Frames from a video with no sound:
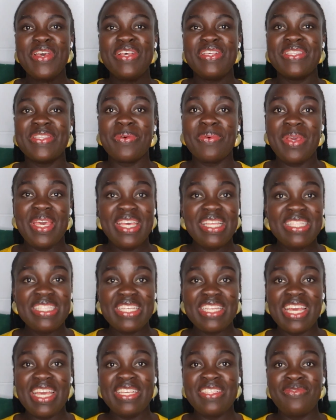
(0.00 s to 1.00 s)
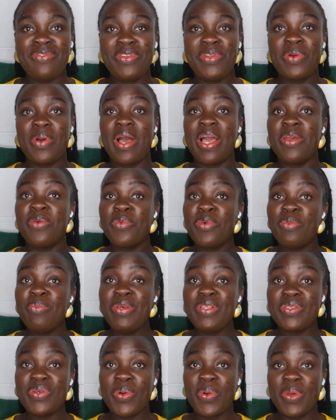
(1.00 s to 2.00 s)
So in today's video I will
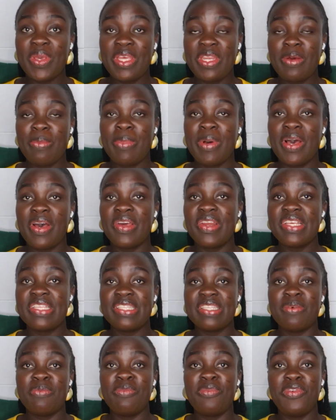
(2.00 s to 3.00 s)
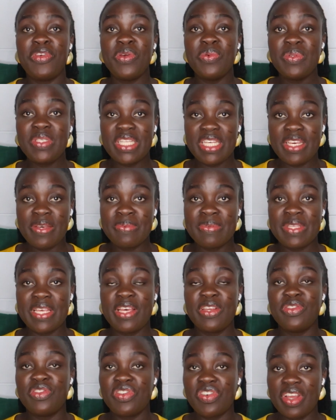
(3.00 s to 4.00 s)
be talking about some few tips
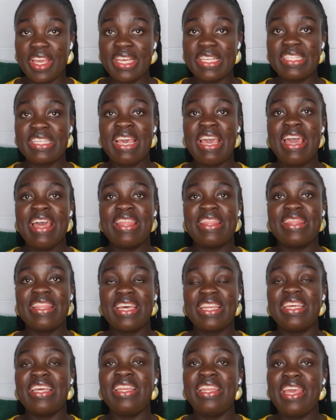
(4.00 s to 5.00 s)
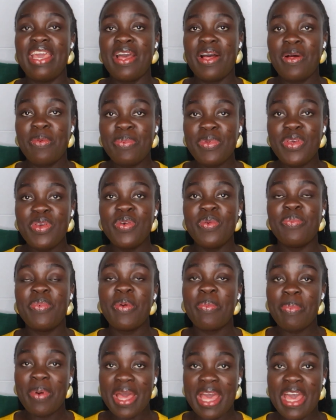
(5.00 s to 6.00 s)
and tricks that can help you
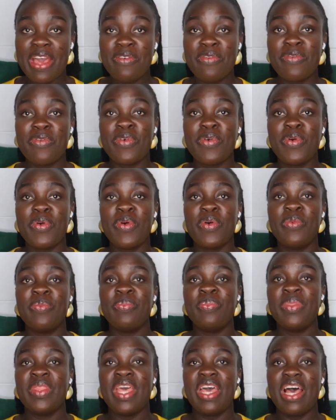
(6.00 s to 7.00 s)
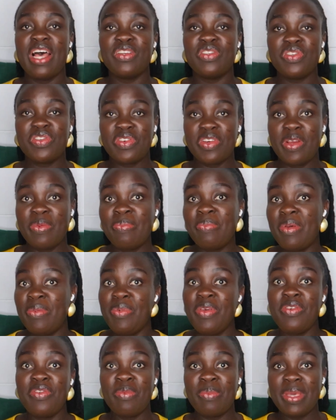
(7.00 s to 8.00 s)
prepare for a trip.
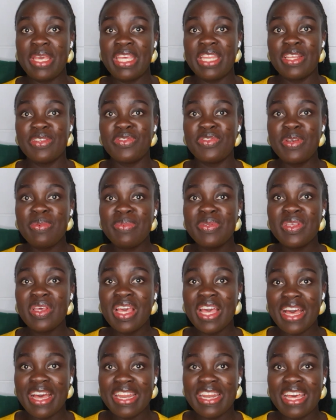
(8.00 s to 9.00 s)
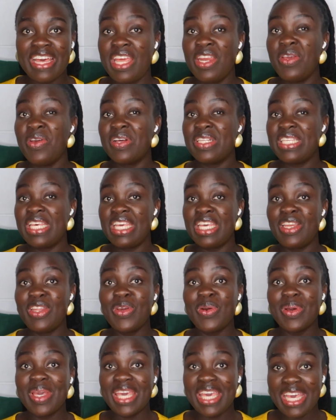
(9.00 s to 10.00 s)
Maybe if you're making a trip to Ghana and you're taking
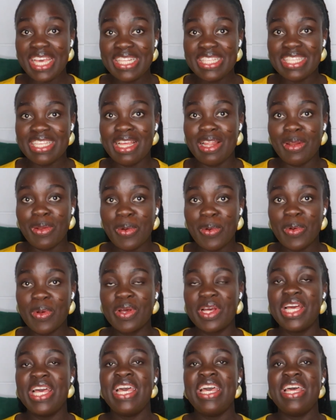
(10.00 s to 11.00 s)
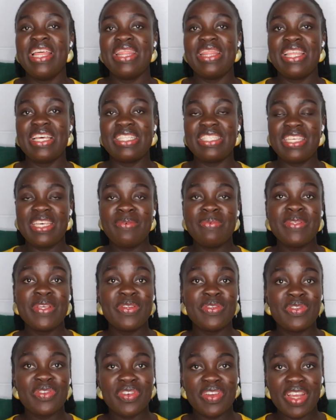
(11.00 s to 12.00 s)
your kids along, the tips
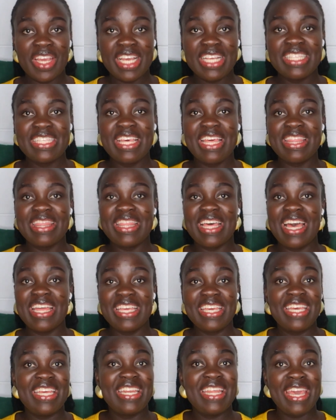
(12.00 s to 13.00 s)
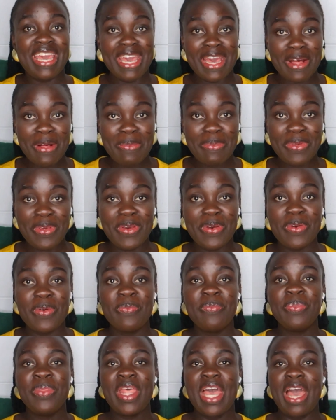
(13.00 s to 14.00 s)
and tricks that can help you.
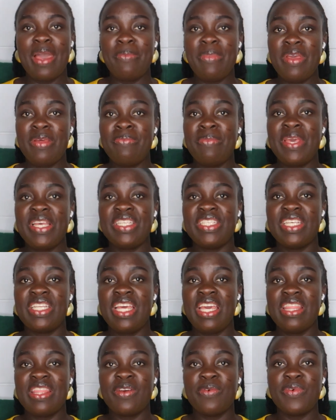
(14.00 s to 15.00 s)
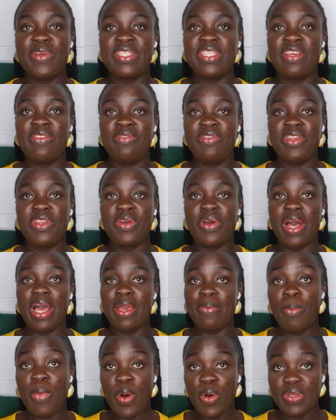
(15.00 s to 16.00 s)
I made mention in the recent video
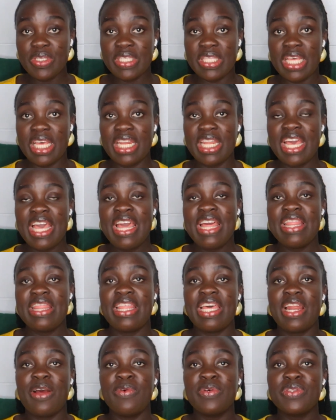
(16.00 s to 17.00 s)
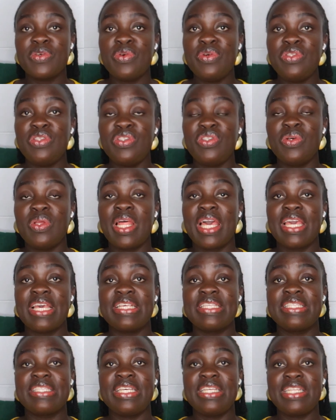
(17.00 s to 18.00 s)
I posted that I was going to do like a
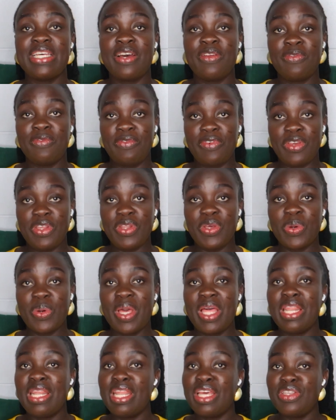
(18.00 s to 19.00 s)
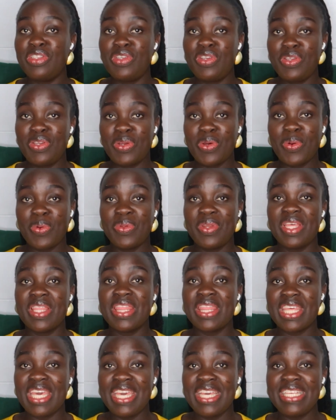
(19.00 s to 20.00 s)
sit down video and let you know the
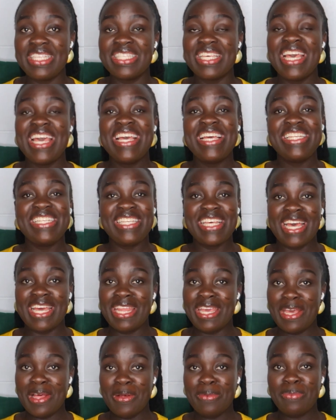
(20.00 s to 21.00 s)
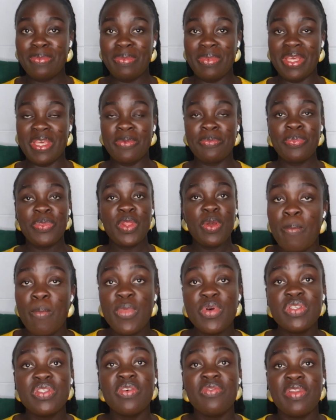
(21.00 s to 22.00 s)
things that helped me.
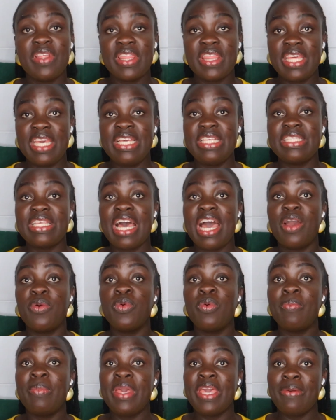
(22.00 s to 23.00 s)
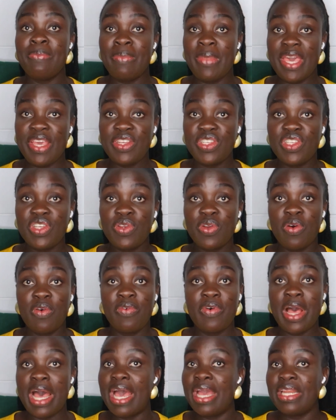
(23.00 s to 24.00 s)
Most of the things I will make mention
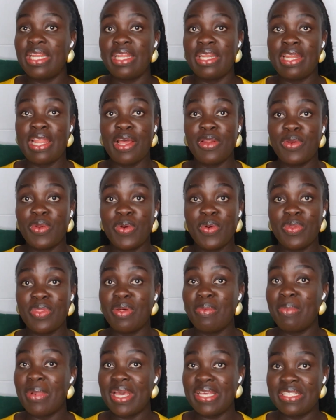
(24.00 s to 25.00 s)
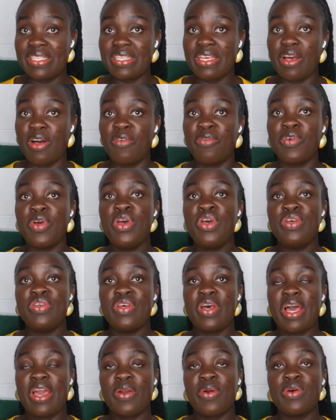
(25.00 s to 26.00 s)
of, I did not know them myself.
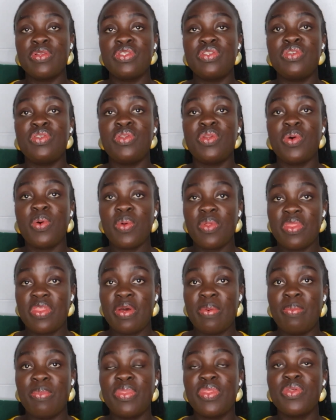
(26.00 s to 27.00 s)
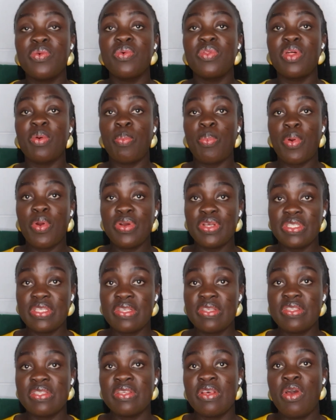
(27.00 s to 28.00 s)
I got to know them through the
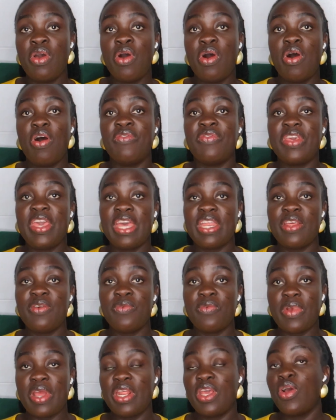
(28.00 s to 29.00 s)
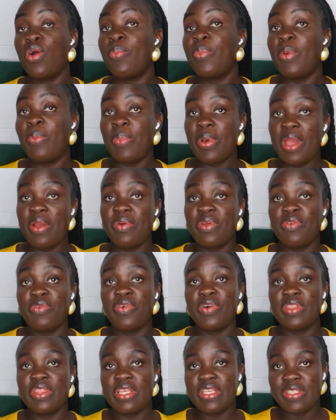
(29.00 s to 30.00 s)
process of getting ready or preparing
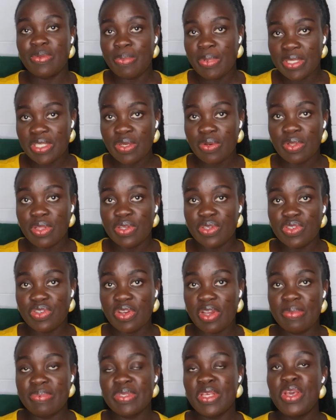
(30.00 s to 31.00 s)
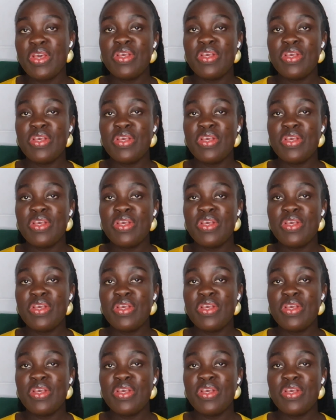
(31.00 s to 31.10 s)
for this particular trip.